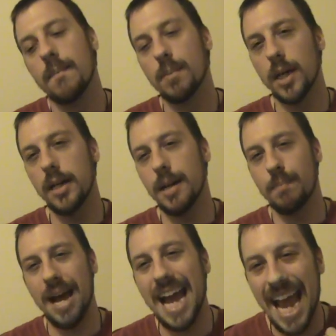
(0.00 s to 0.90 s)

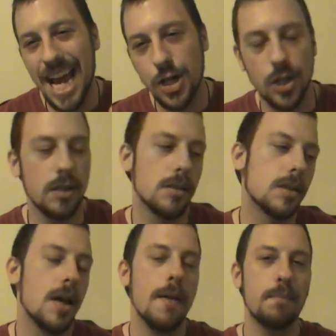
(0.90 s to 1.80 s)
and
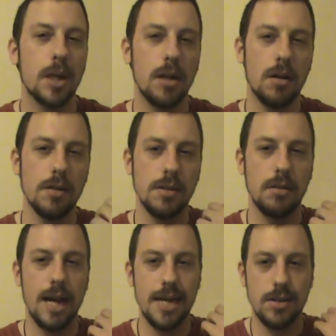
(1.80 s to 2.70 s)
passions, but it
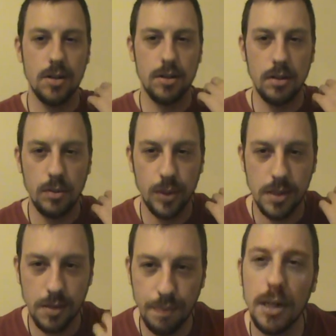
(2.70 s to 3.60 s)
also has to do
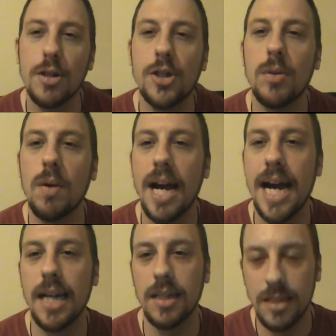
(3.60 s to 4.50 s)
with
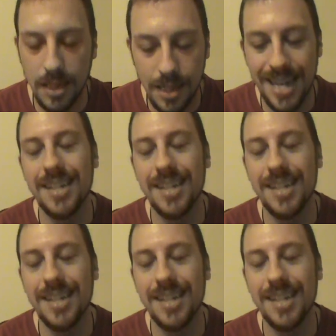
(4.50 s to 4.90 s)
spirituality,